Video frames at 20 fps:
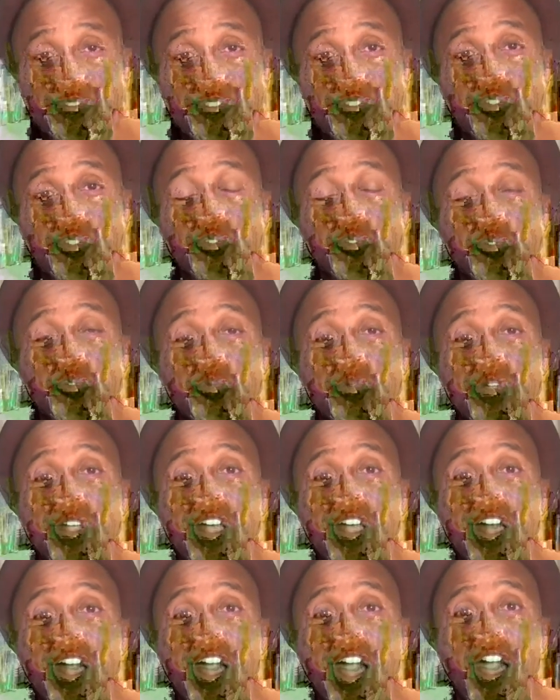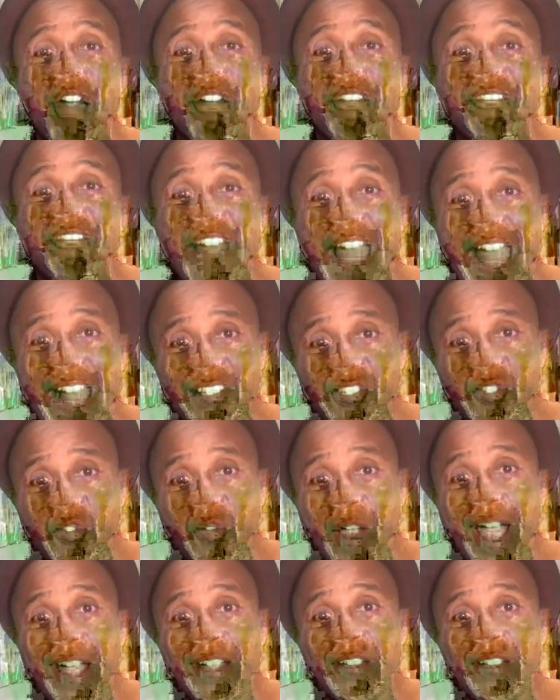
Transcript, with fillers: to uh, fast track